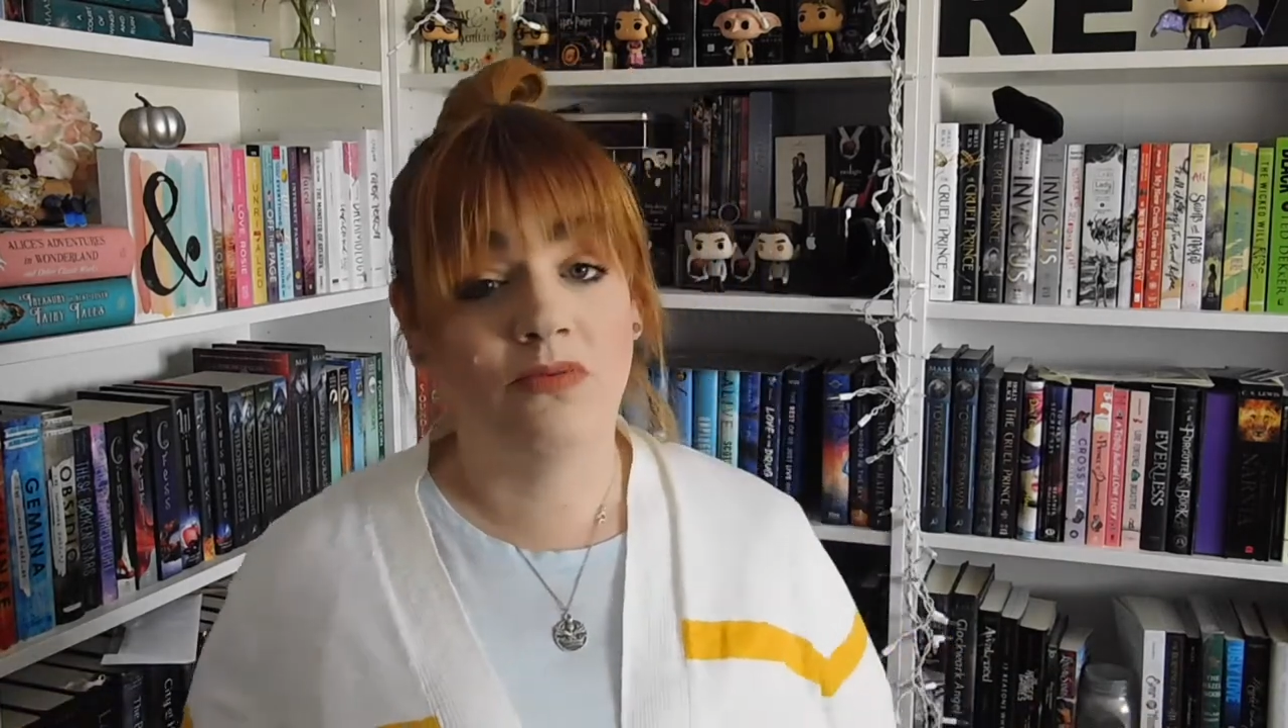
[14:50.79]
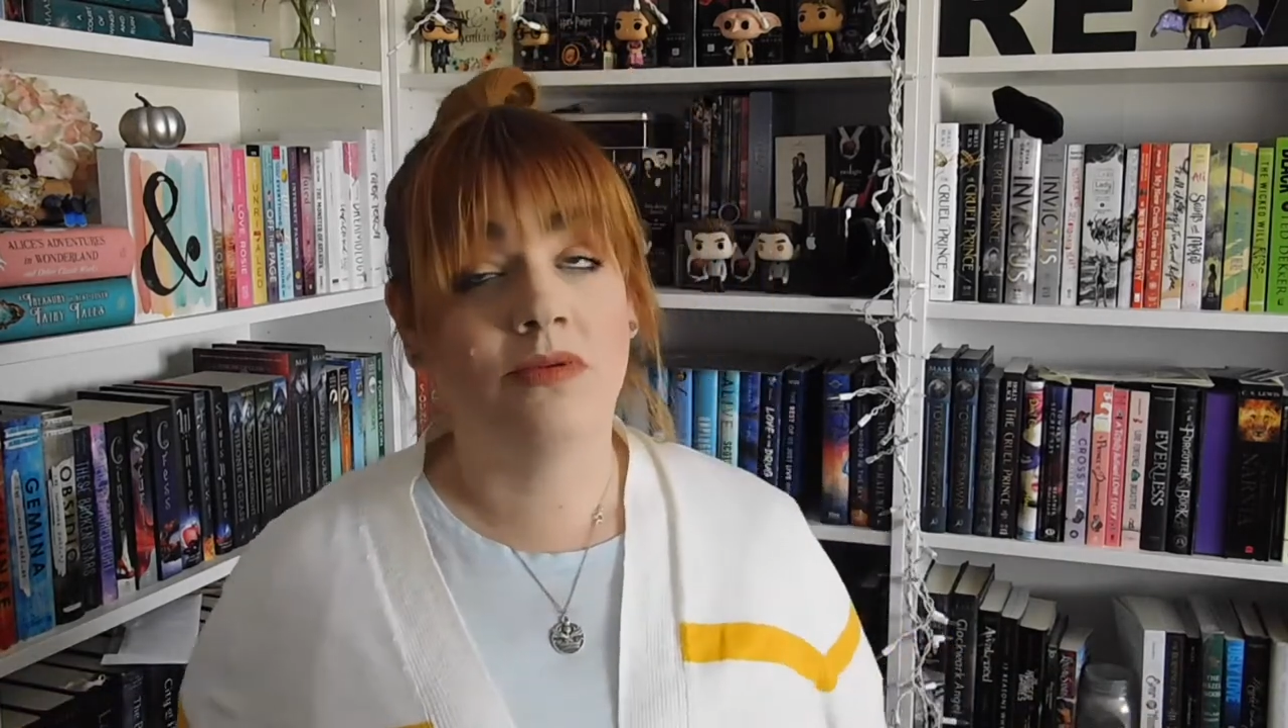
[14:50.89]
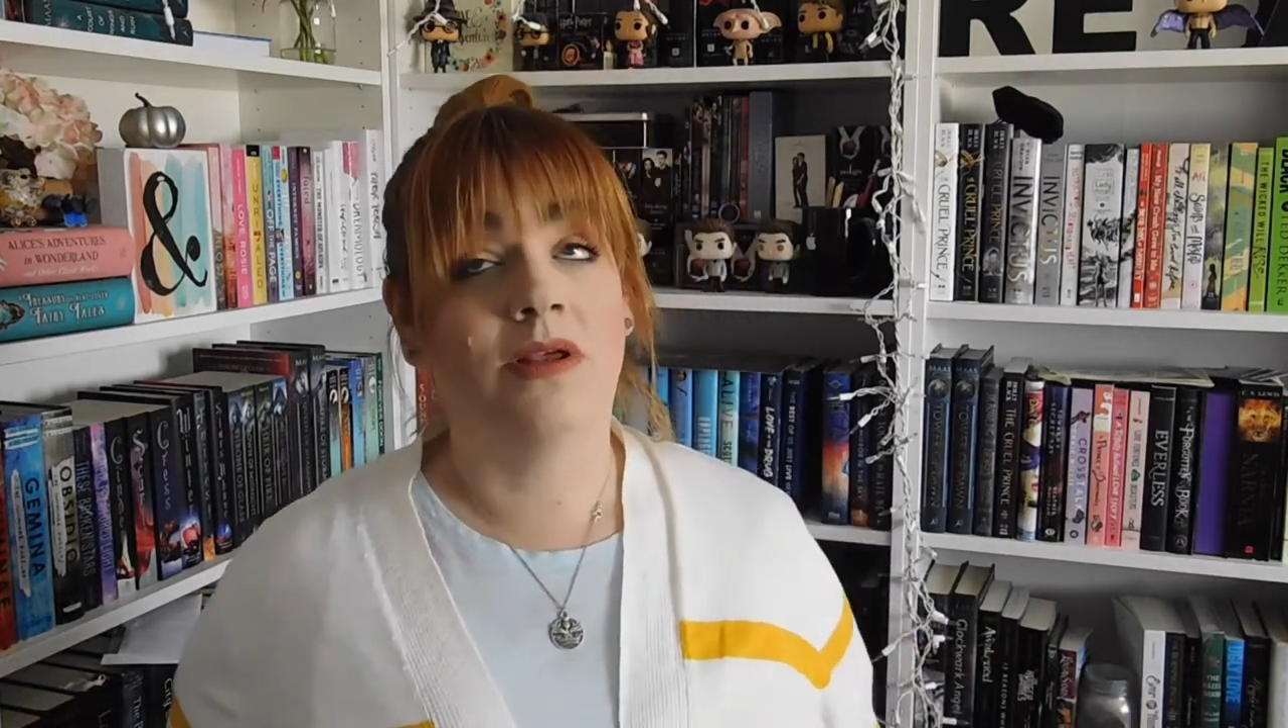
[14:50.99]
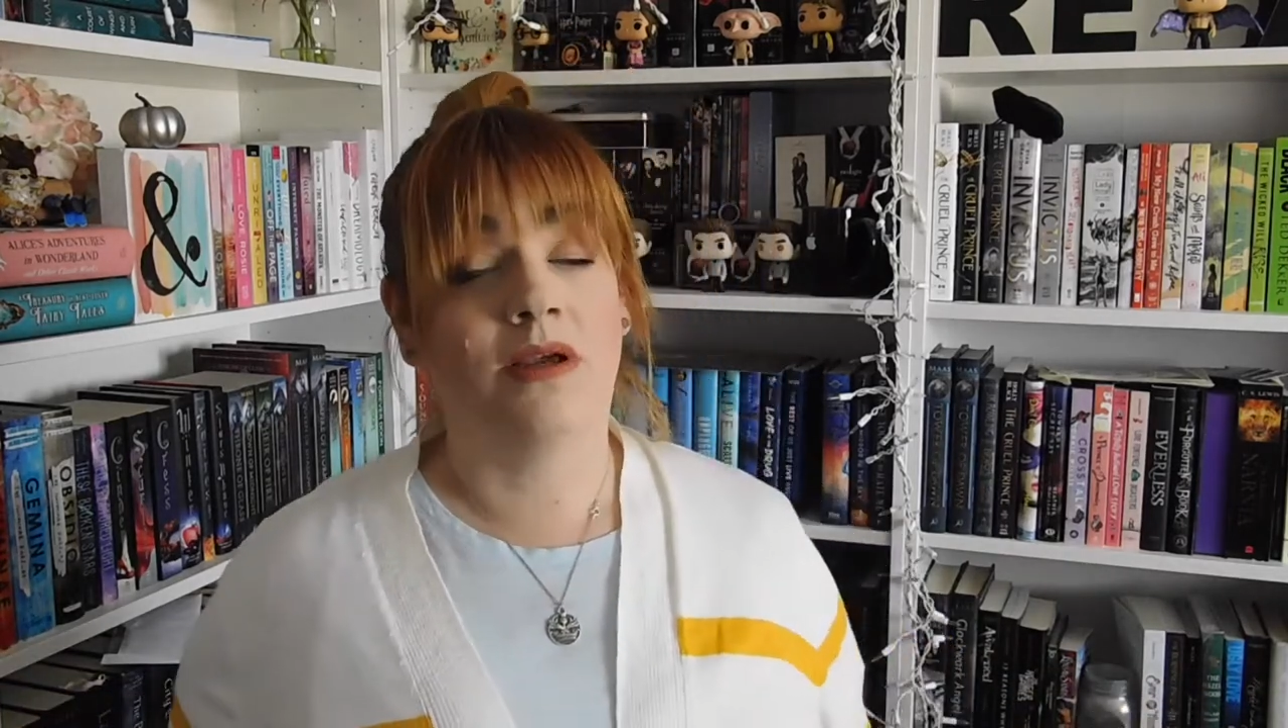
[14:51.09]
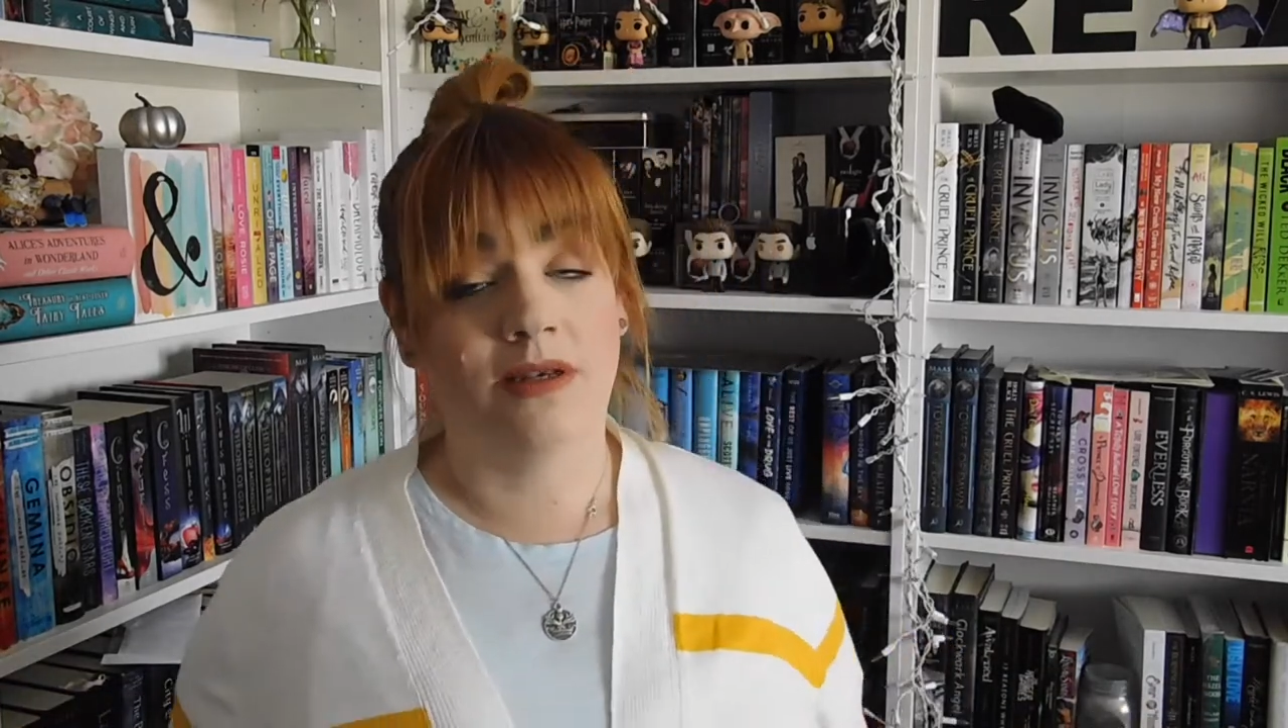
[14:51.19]

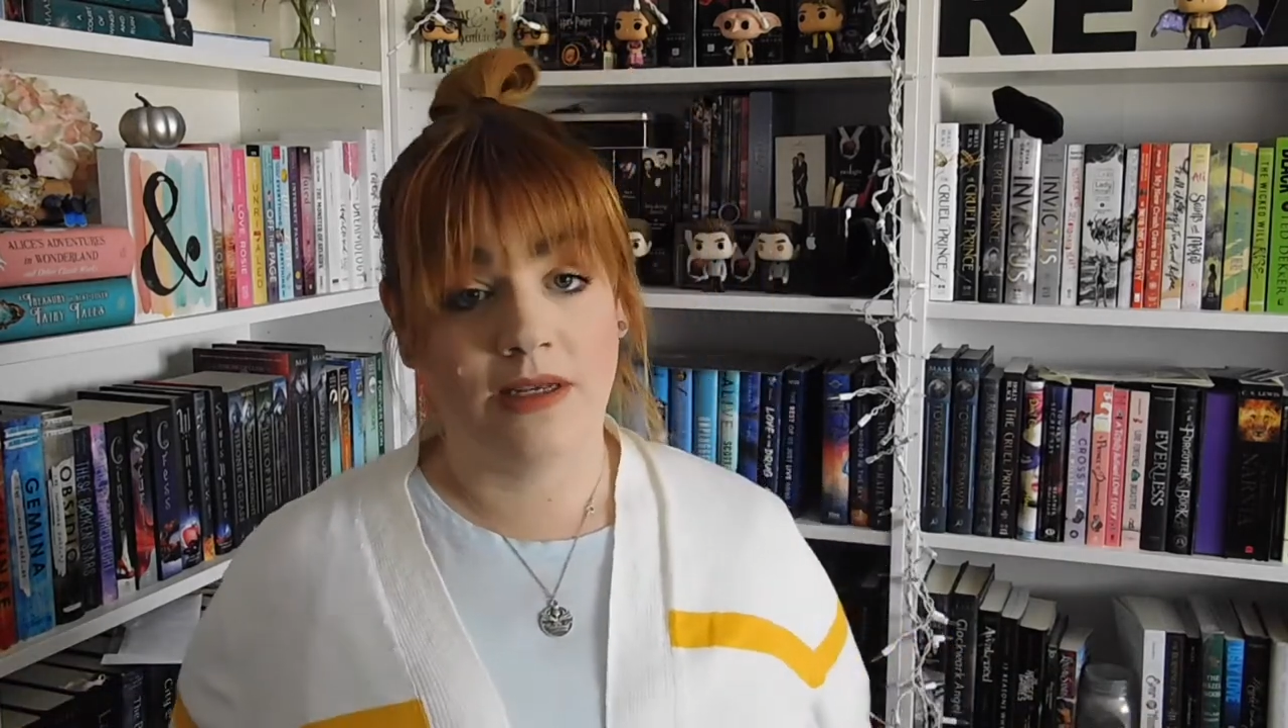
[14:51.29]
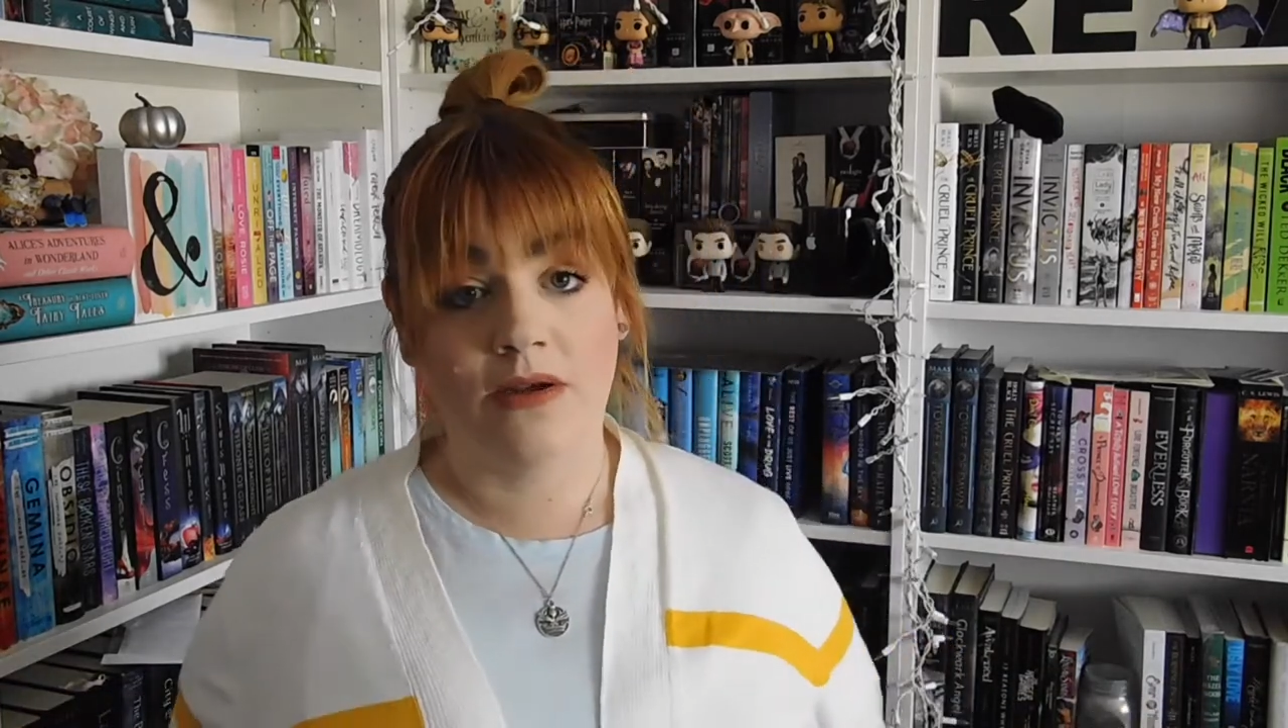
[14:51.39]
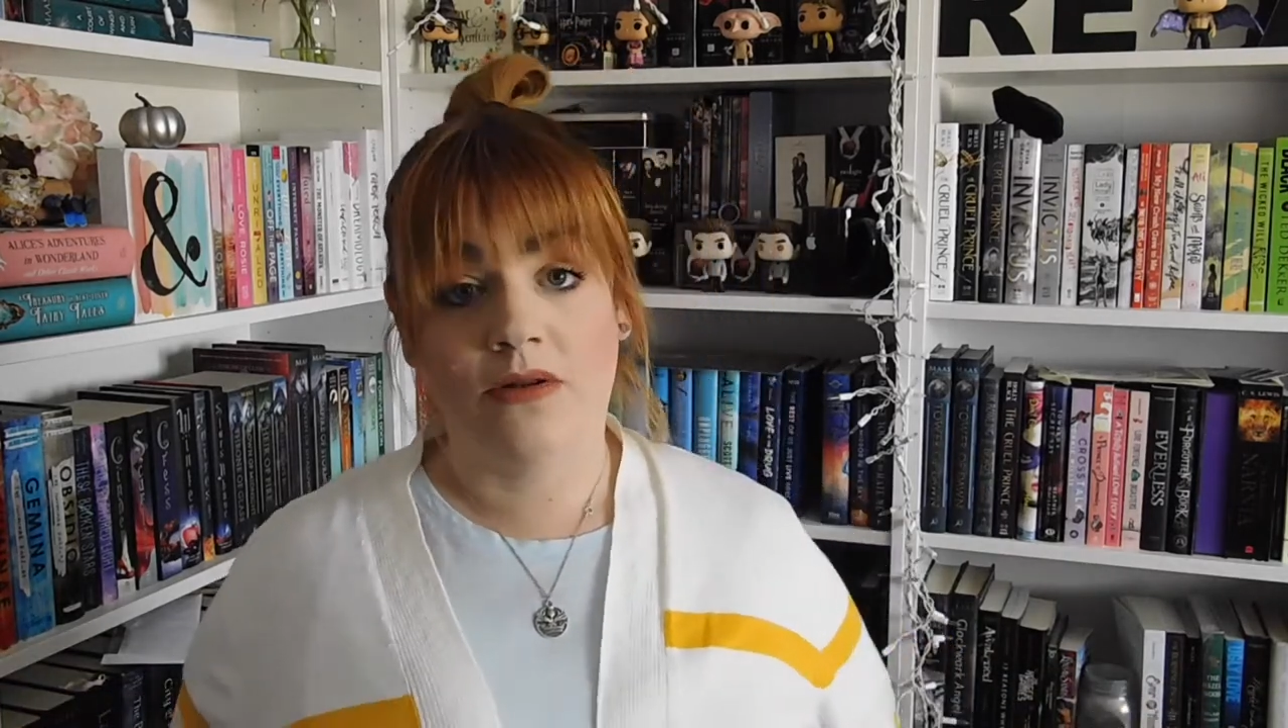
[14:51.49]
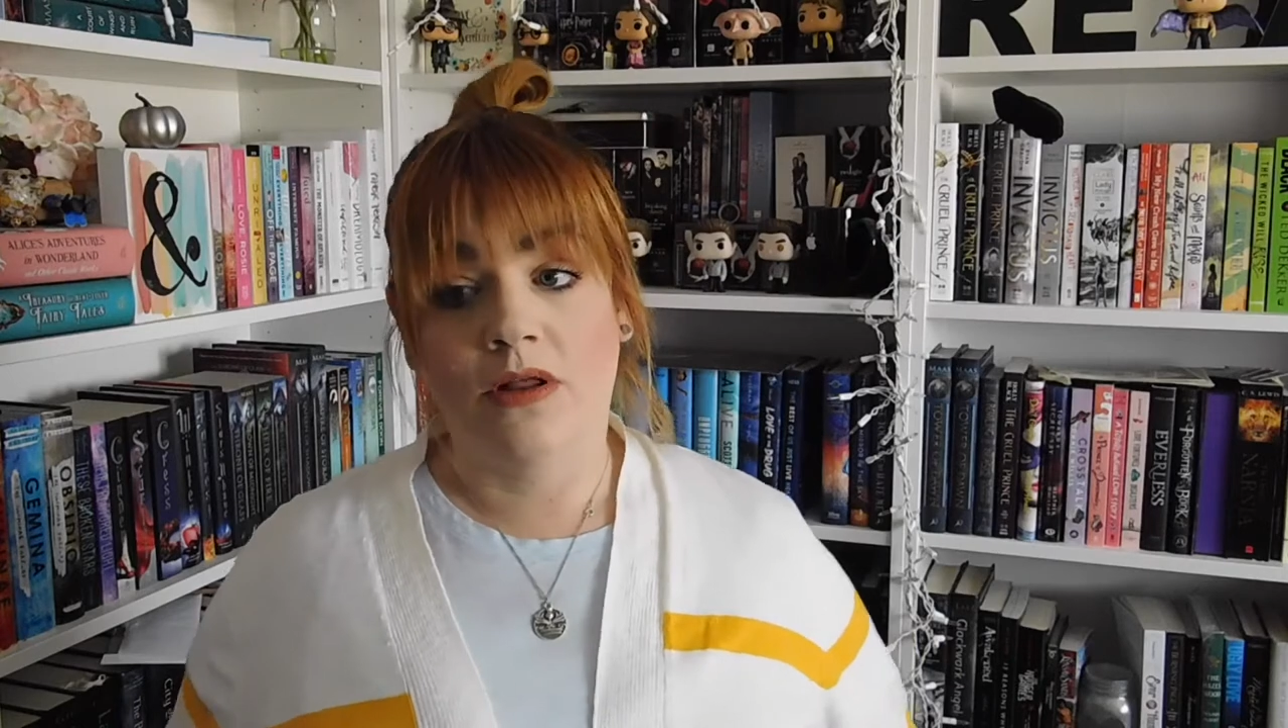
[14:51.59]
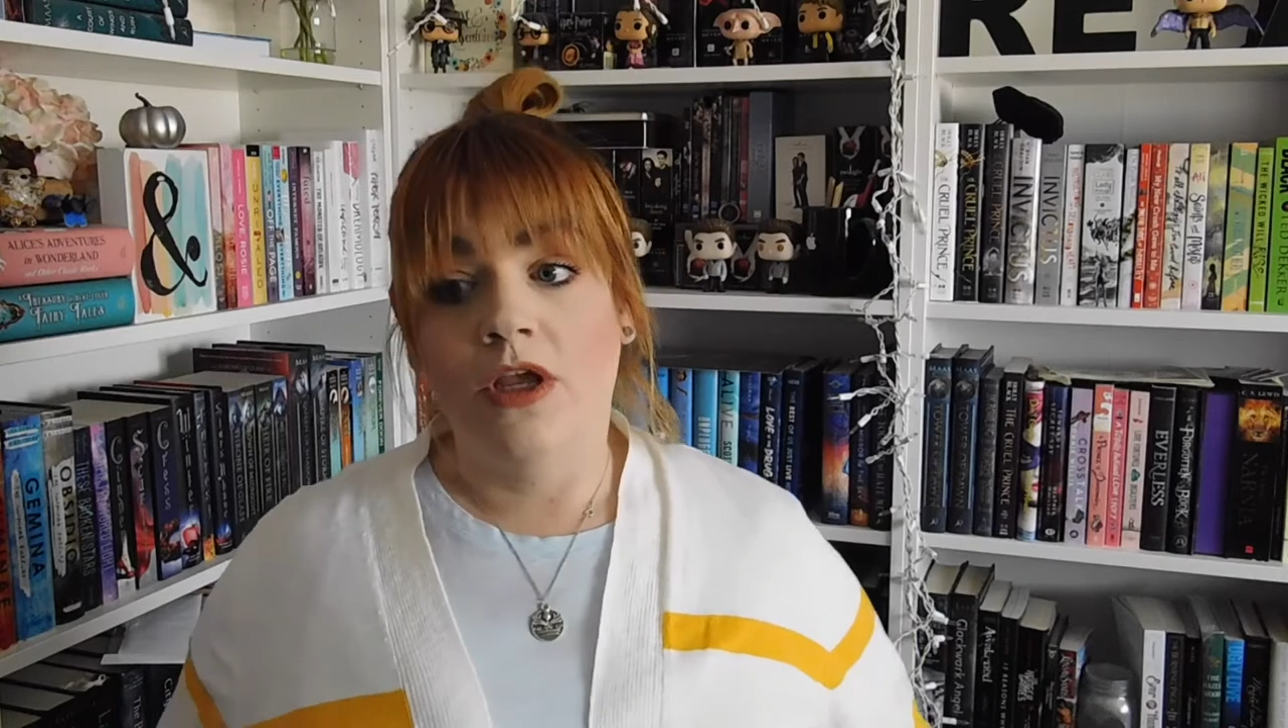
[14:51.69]
really good
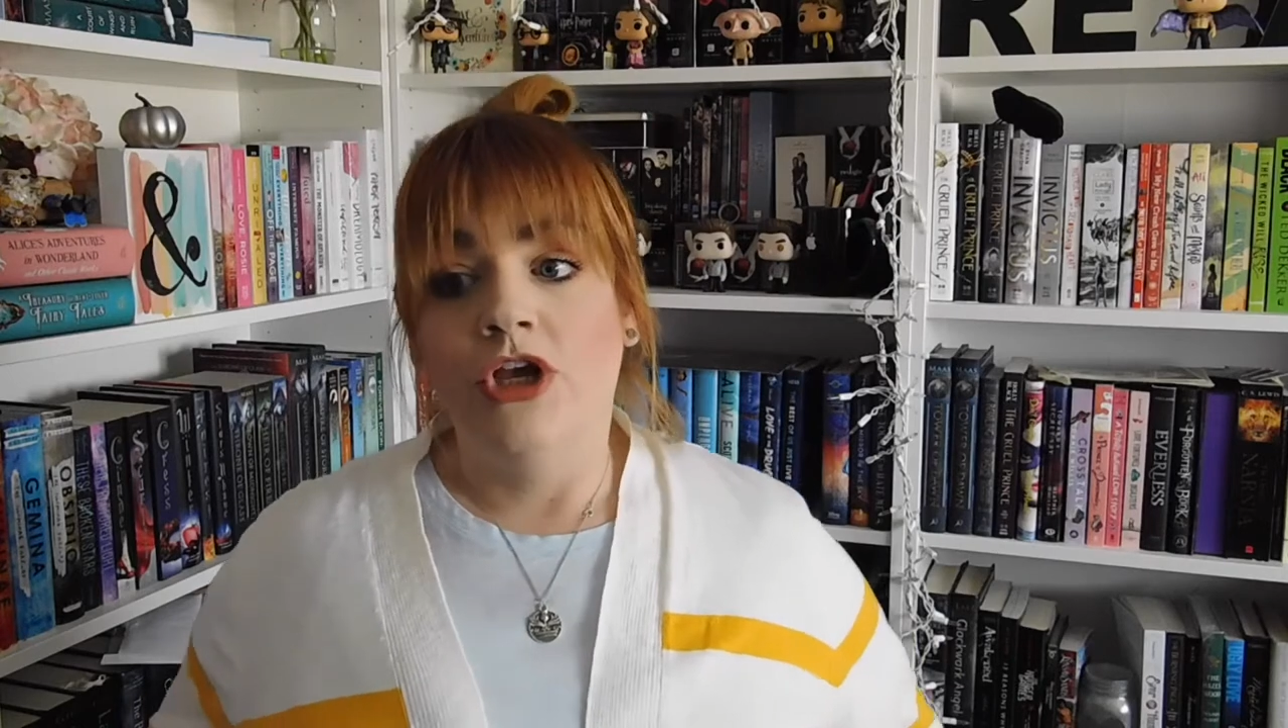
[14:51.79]
deal.